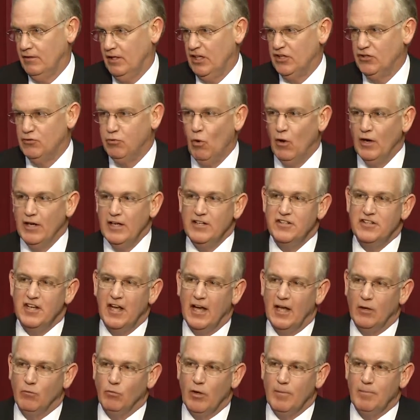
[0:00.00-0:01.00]
In
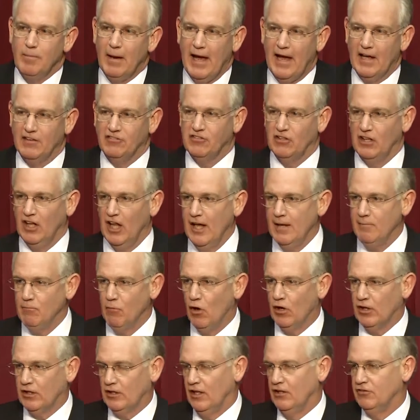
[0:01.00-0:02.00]
2010, we passed landmark